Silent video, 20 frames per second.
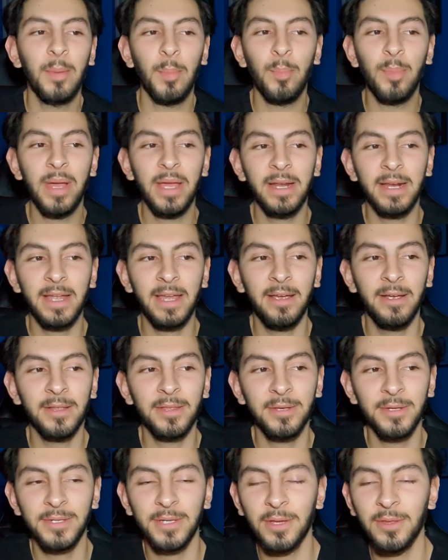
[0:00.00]
Beta
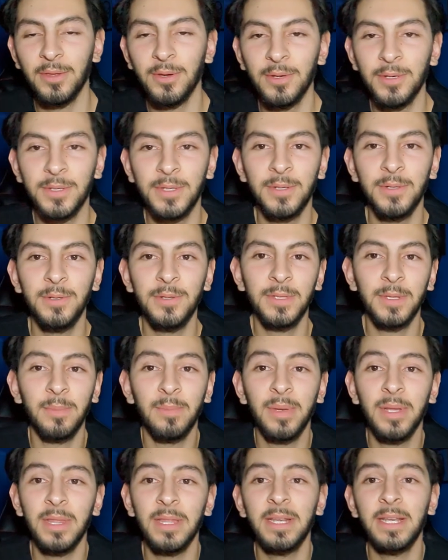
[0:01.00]
characters are those whose
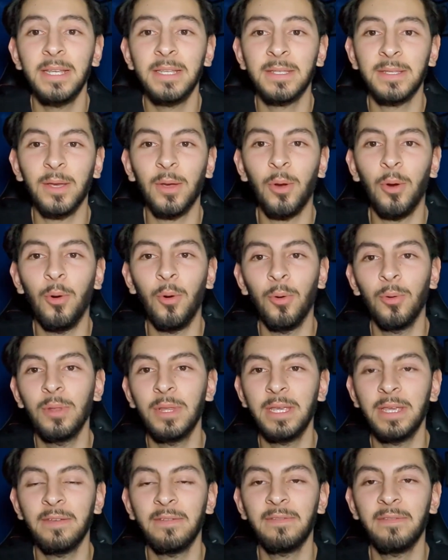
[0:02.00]
abilities
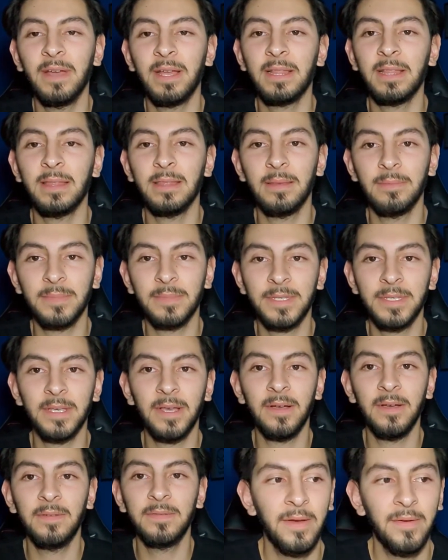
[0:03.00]
only affect
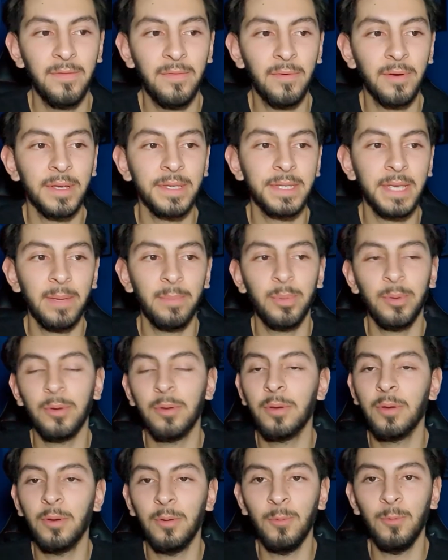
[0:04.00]
themselves. For example,
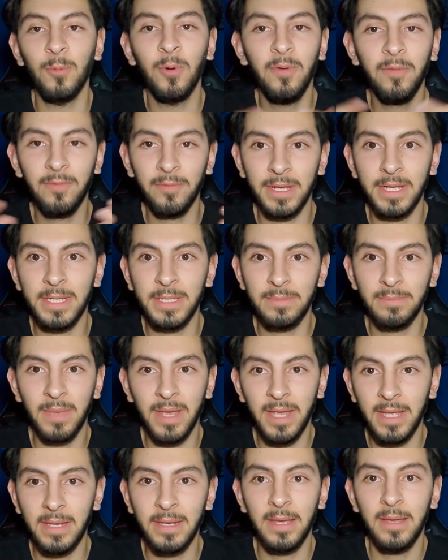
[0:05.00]
Wolverine's
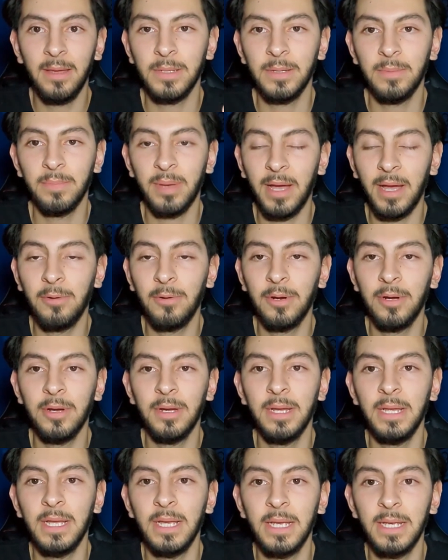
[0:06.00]
main power
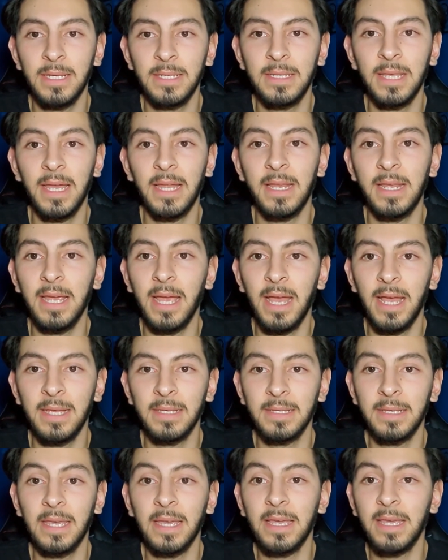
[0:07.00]
is that he
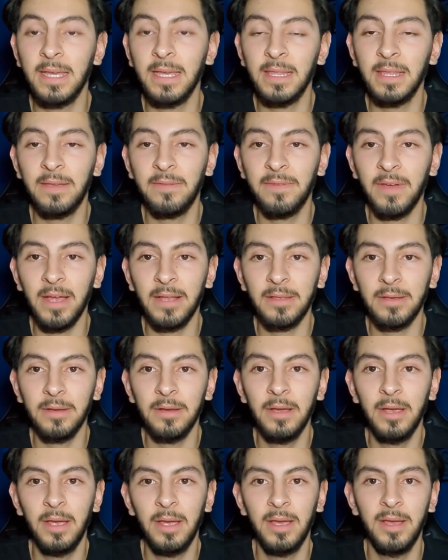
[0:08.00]
has a healing factor.
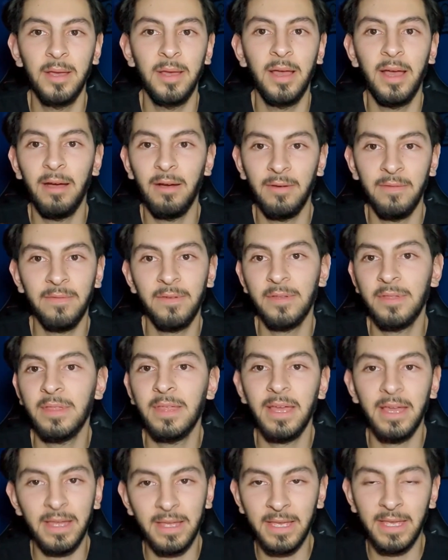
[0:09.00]
However,
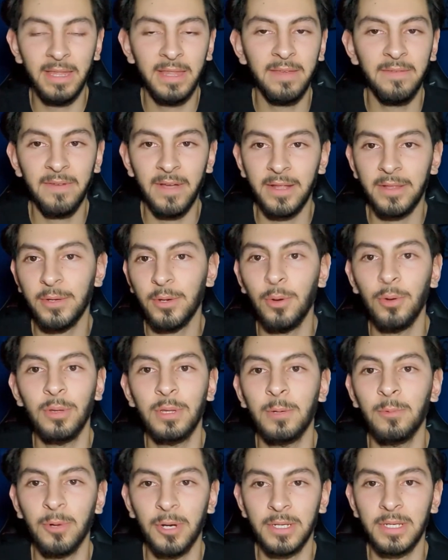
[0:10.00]
that healing factor
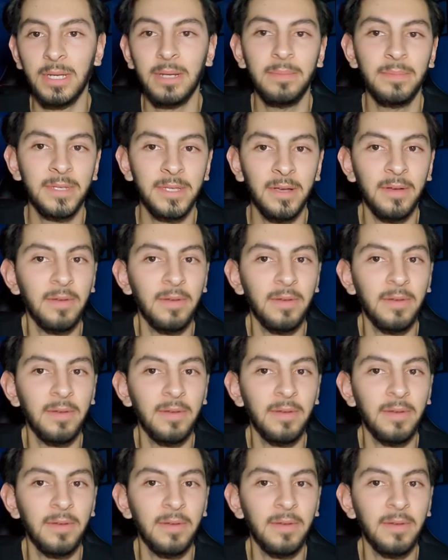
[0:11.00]
only works on himself.